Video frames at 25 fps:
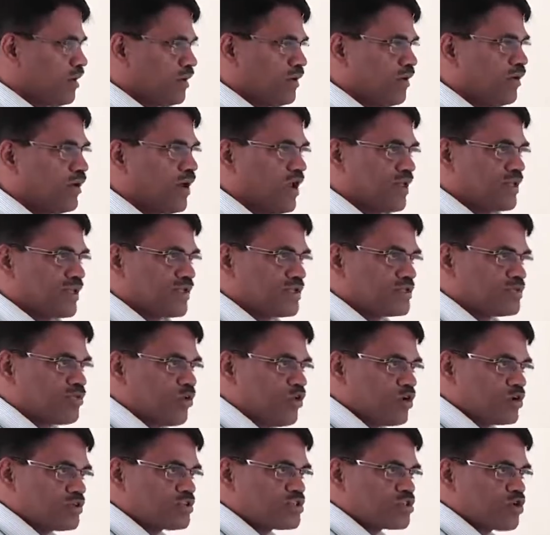Okay, there is
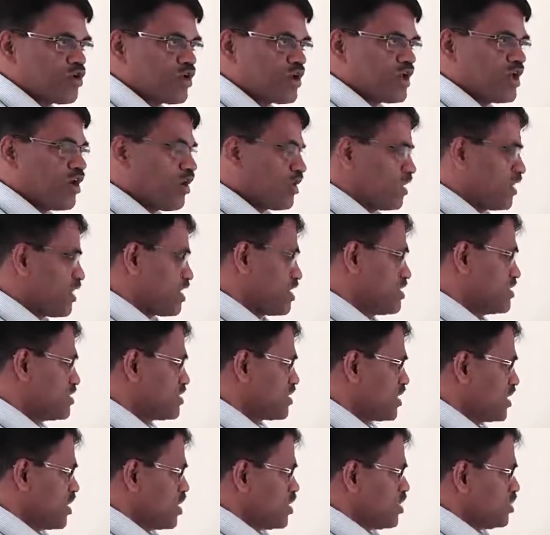more story on this.
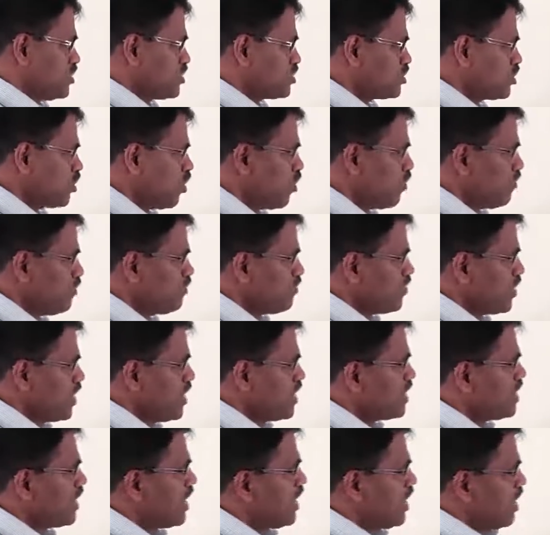So
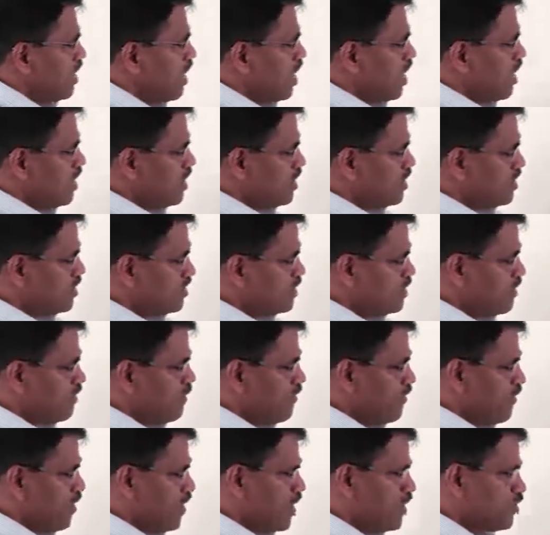
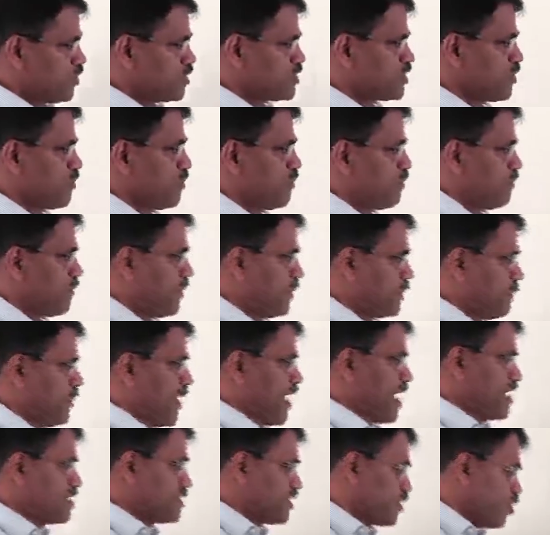it was a
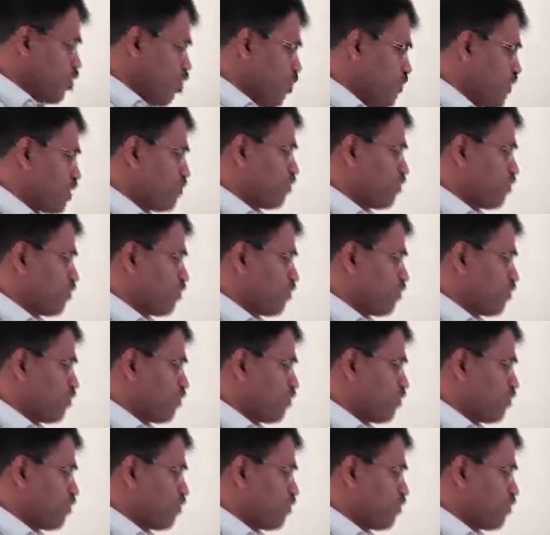major open